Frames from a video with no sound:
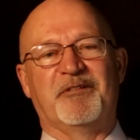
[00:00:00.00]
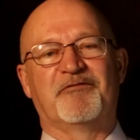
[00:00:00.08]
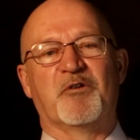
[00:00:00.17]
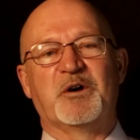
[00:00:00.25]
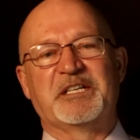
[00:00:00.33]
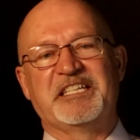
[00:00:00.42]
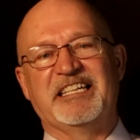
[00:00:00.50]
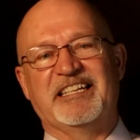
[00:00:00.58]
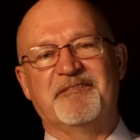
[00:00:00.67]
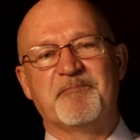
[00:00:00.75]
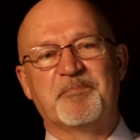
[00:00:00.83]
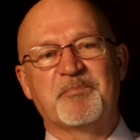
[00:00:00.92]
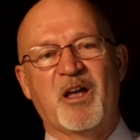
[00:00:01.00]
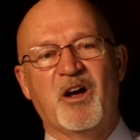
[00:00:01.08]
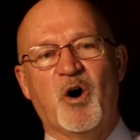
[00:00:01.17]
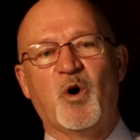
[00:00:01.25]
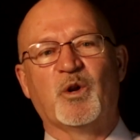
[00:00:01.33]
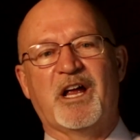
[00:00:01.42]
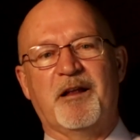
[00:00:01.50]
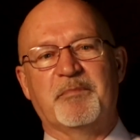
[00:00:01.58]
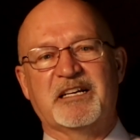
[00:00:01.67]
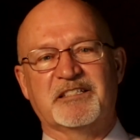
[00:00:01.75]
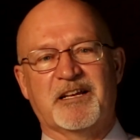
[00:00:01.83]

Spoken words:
Number 14, hold on,